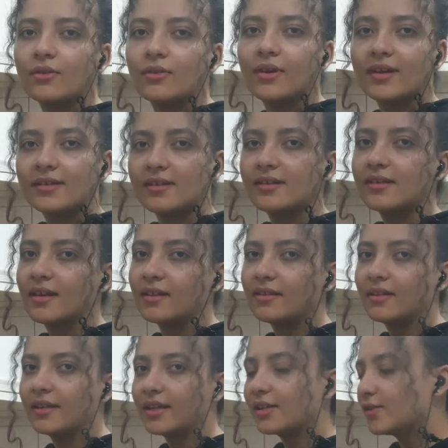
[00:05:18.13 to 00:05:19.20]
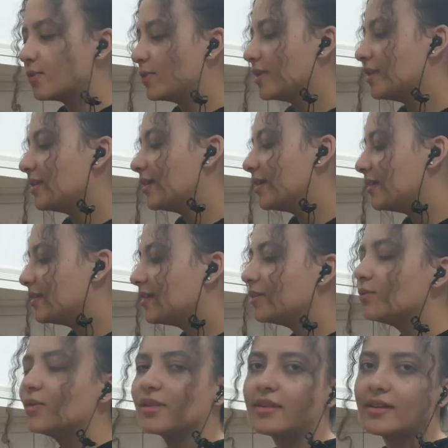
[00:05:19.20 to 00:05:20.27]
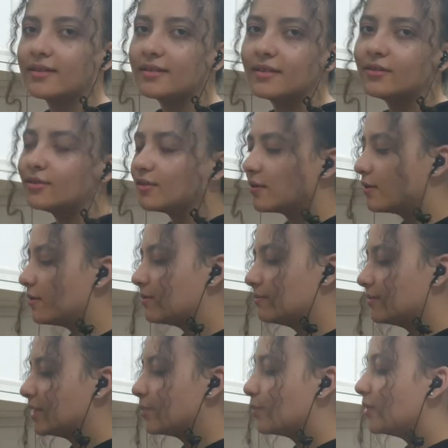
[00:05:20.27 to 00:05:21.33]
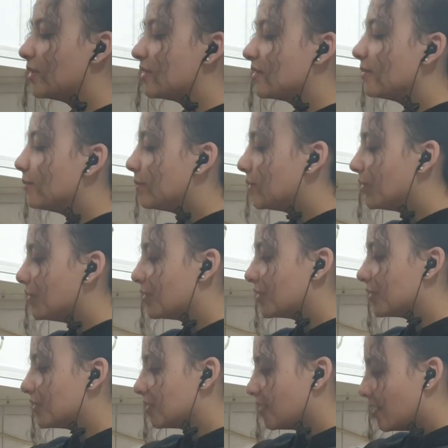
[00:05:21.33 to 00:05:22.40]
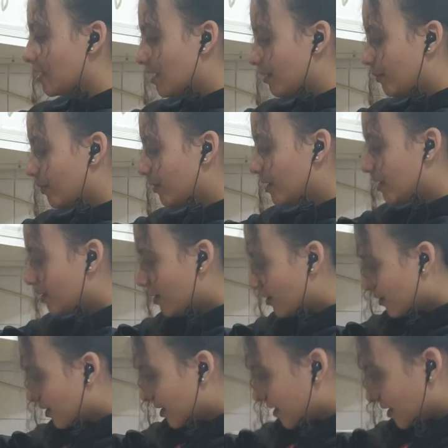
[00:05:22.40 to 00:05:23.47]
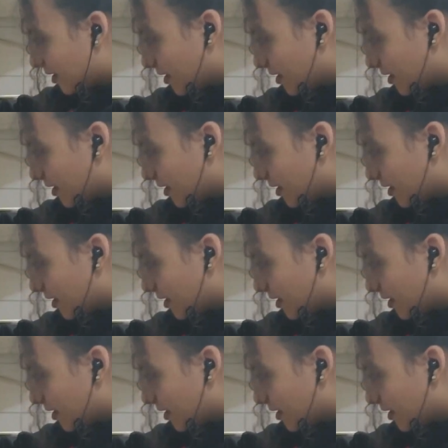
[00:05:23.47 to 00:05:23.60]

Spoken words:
as I said, the next one that I did was a still, so it's pretty simple. You just put the toast in